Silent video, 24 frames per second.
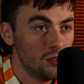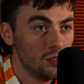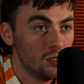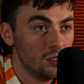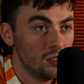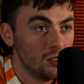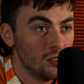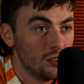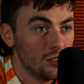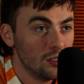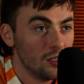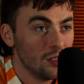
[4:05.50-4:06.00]

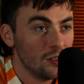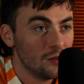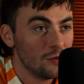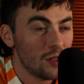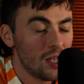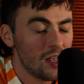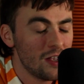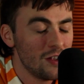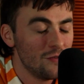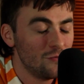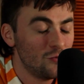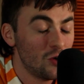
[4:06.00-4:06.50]
Mm-hmm.
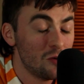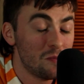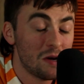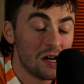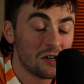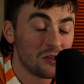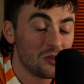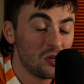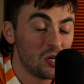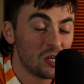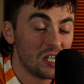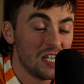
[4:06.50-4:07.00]
Rob
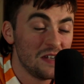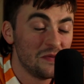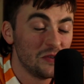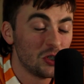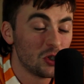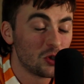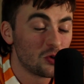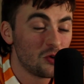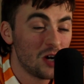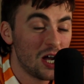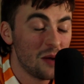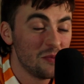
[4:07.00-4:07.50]
Adcock even
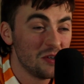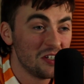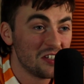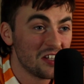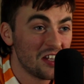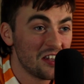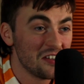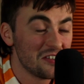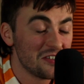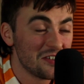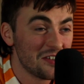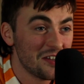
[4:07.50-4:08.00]
described it
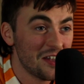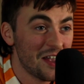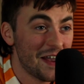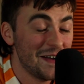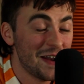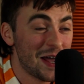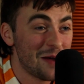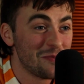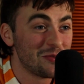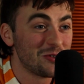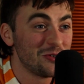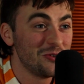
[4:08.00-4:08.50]
as an
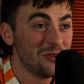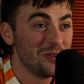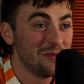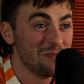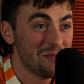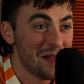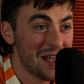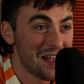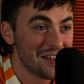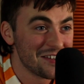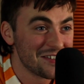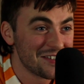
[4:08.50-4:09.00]
absolute
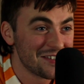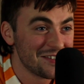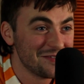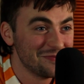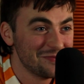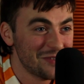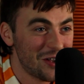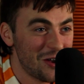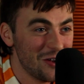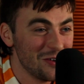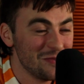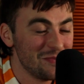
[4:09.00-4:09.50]
mess
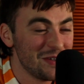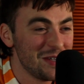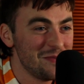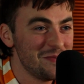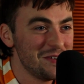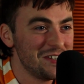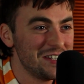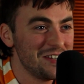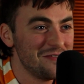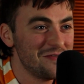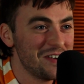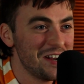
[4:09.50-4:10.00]
on
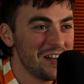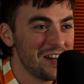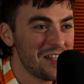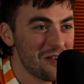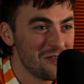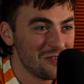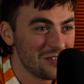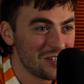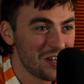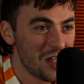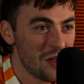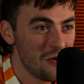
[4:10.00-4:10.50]
BBC Radio
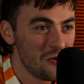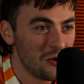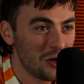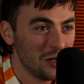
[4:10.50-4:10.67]
Stoke.